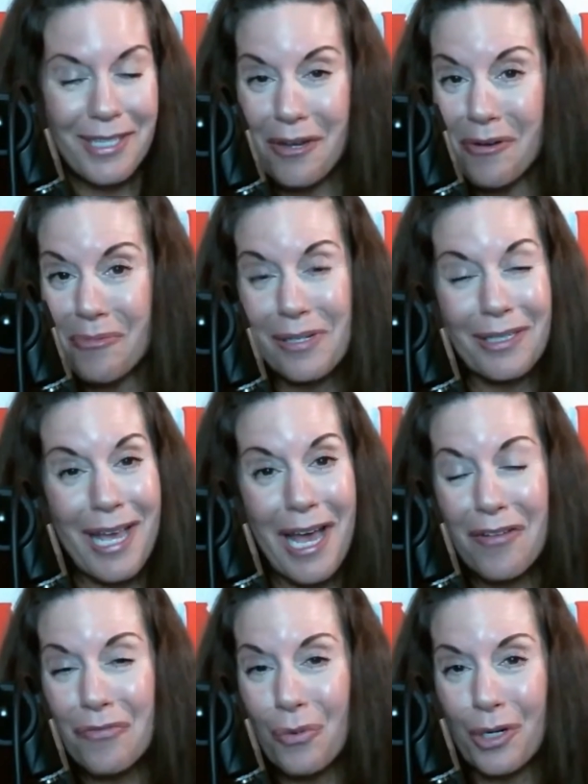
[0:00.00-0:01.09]
you know we're going to
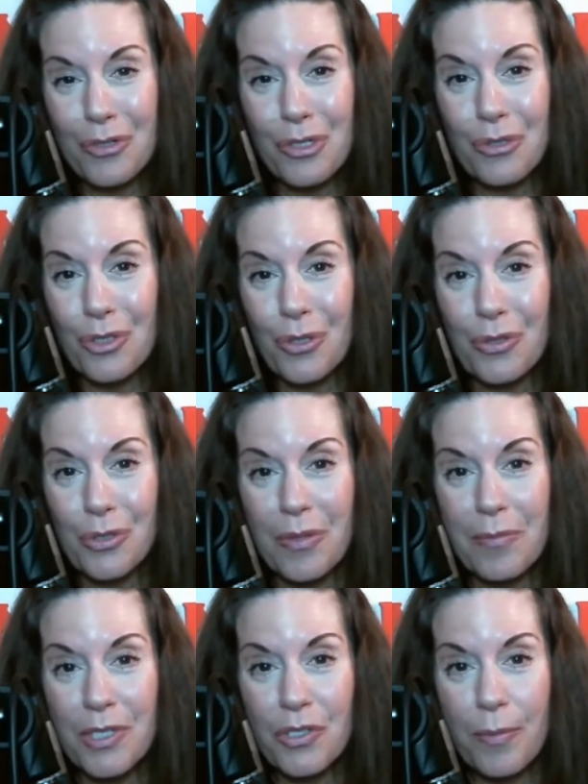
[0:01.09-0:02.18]
have one or two shows
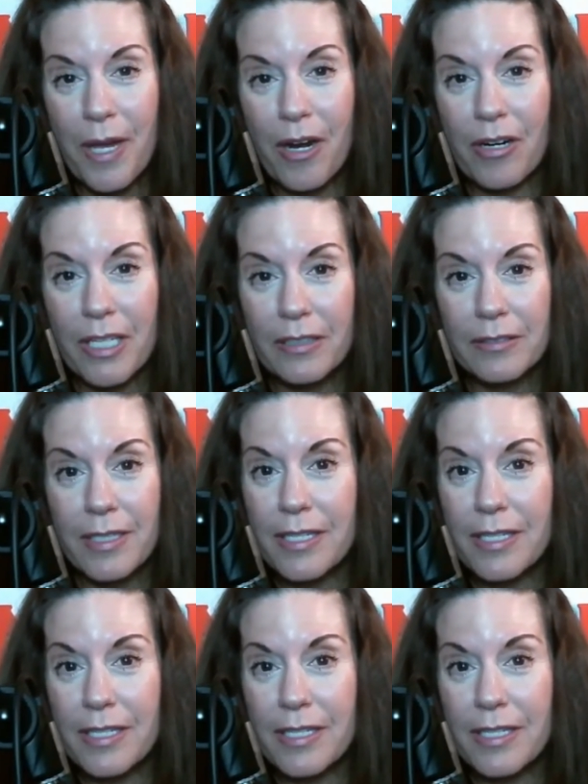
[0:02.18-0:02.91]
with mr perry